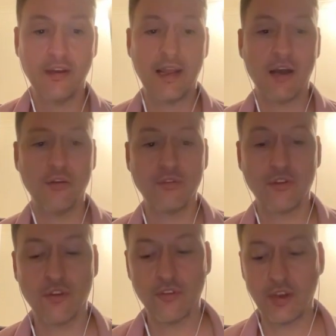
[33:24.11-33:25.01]
Now,
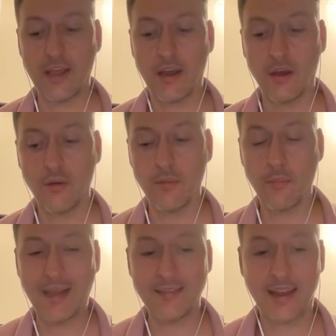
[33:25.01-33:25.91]
this isn't our
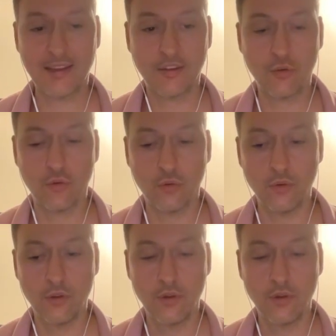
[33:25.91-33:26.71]
main tactical